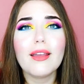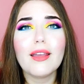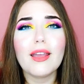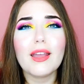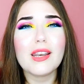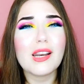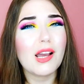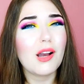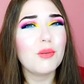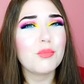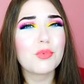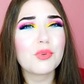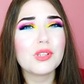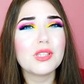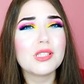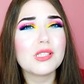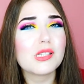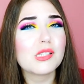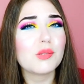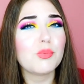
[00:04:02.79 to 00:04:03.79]
and now I'm really
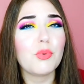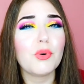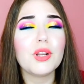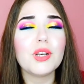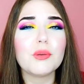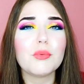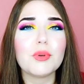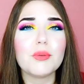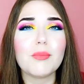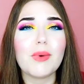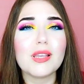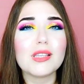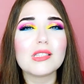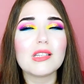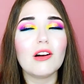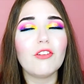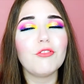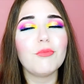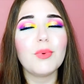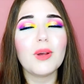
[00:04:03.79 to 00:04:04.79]
disappointed with myself.